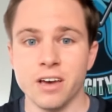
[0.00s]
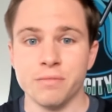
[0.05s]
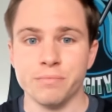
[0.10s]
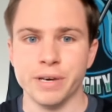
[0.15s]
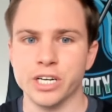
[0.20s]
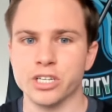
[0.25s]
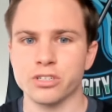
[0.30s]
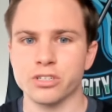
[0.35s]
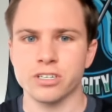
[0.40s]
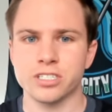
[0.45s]

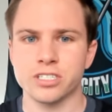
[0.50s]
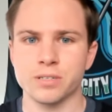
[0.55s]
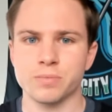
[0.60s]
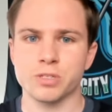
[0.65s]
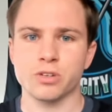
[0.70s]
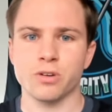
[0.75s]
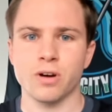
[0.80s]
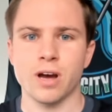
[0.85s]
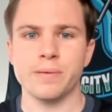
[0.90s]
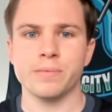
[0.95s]
Make sure to
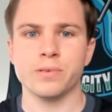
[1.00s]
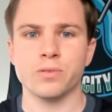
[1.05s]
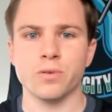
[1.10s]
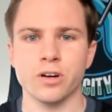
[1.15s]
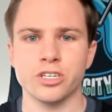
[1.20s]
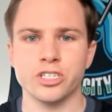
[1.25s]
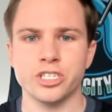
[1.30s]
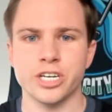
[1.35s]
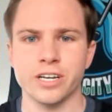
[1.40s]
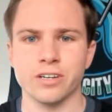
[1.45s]
subscribe to
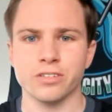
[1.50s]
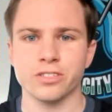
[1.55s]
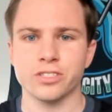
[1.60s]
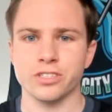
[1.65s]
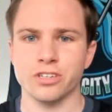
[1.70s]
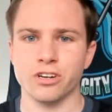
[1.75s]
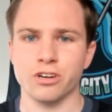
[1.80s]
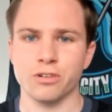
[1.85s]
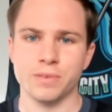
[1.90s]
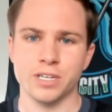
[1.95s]
our channel
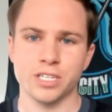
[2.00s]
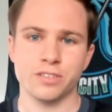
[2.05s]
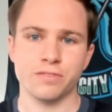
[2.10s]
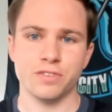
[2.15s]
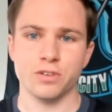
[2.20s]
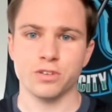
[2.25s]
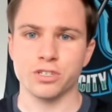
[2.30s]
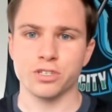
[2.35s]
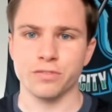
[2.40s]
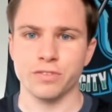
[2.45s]
so you don't miss
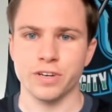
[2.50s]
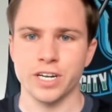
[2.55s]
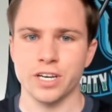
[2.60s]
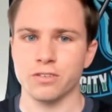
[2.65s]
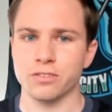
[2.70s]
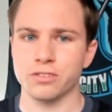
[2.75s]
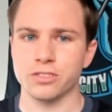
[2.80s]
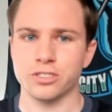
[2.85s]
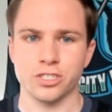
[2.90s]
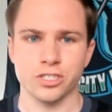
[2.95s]
future
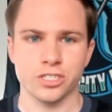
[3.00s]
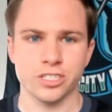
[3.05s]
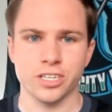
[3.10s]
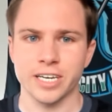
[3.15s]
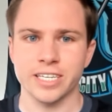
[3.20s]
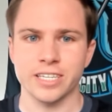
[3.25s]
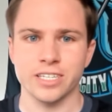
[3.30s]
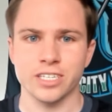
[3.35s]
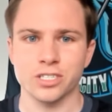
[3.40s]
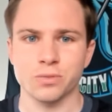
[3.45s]
videos just
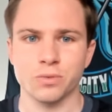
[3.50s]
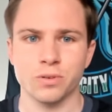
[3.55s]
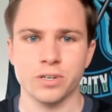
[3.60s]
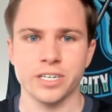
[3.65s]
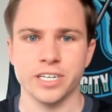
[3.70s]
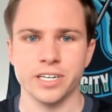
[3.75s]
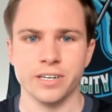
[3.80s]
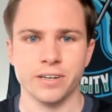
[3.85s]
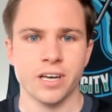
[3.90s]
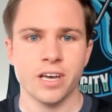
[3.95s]
like this
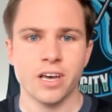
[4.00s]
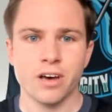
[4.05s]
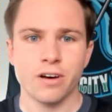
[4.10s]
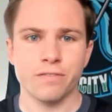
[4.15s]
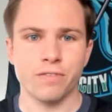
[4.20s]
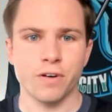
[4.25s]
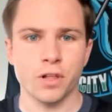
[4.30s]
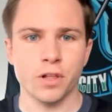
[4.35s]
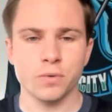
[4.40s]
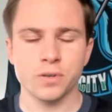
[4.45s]
one, and
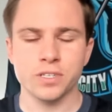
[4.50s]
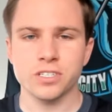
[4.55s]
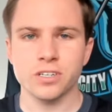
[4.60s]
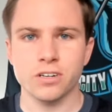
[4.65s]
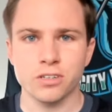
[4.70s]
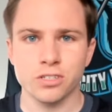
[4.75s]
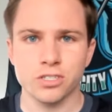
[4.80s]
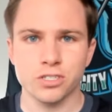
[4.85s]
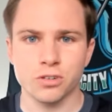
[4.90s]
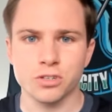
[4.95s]
follow us
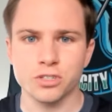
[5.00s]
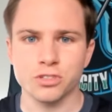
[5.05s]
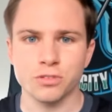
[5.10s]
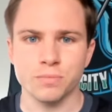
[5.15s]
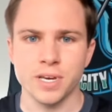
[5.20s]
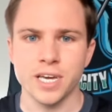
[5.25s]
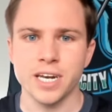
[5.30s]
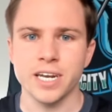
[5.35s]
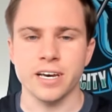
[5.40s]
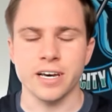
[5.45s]
on our social
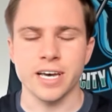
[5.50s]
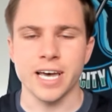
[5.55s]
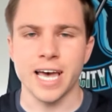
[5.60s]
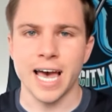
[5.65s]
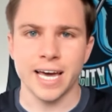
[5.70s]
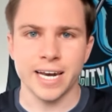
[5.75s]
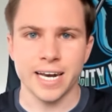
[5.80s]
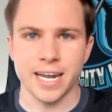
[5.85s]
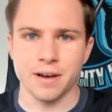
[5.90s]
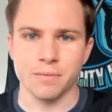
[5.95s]
media
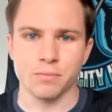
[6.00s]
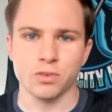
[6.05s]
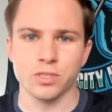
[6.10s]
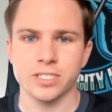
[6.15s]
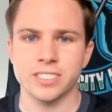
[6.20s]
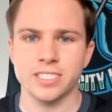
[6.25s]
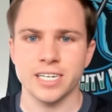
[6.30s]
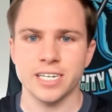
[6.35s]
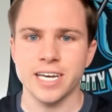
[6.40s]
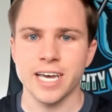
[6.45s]
at
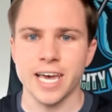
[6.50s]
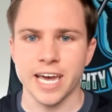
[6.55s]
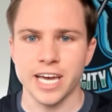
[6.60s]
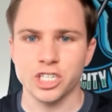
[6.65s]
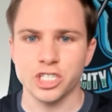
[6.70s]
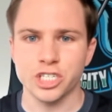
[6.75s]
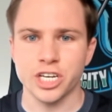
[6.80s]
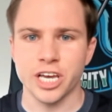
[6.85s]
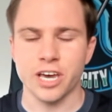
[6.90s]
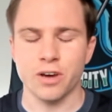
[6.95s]
Emerald City
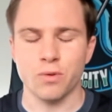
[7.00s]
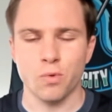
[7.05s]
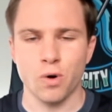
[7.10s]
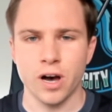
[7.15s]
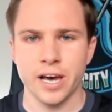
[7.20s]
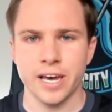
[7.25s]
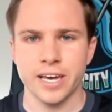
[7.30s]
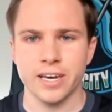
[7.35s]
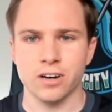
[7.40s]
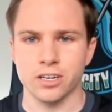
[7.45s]

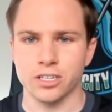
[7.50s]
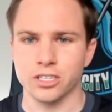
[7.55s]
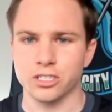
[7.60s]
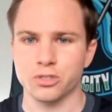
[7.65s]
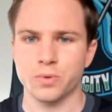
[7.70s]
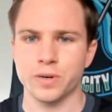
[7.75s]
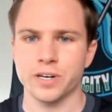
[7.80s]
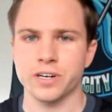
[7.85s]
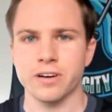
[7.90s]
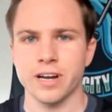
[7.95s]
HKY on
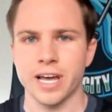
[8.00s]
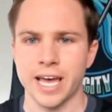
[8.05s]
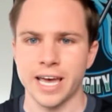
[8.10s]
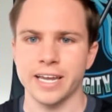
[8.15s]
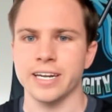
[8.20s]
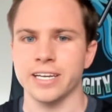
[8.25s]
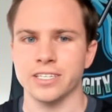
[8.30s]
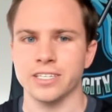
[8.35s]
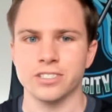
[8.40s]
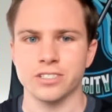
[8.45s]
Twitter
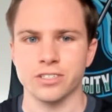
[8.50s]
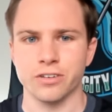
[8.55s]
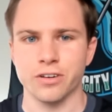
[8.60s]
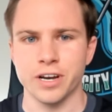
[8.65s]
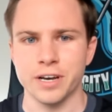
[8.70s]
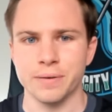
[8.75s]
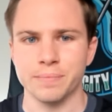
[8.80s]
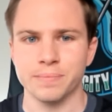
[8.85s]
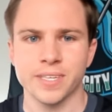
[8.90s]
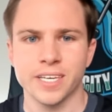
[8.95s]
and
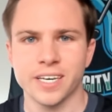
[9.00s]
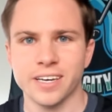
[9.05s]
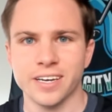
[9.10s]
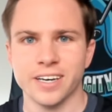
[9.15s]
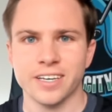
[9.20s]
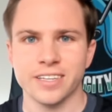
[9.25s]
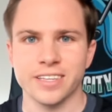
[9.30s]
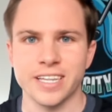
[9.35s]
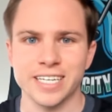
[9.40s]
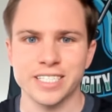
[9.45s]
Instagram.
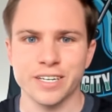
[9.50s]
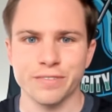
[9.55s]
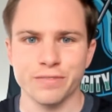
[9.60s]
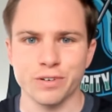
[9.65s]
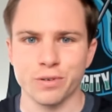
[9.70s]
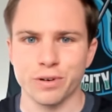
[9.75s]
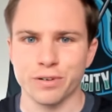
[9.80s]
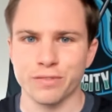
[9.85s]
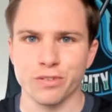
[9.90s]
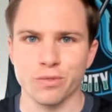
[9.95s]
Thanks
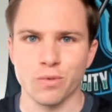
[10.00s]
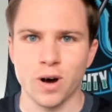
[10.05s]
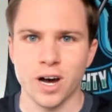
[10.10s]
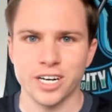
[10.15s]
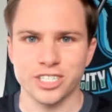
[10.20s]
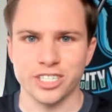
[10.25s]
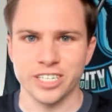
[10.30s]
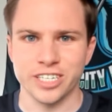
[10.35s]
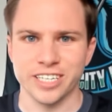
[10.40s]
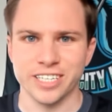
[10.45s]
everyone for
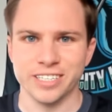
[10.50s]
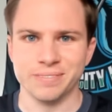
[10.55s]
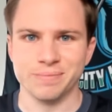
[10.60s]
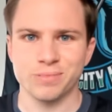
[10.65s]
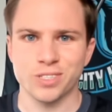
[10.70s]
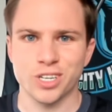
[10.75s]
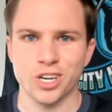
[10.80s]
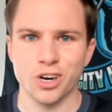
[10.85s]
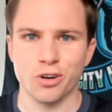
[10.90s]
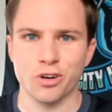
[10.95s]
watching,
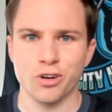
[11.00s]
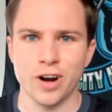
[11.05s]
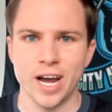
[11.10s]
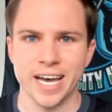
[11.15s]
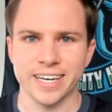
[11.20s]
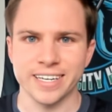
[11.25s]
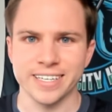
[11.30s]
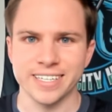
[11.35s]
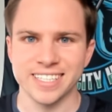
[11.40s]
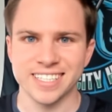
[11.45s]
and go
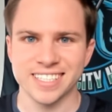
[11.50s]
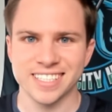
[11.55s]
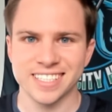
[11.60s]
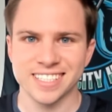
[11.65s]
Kraken!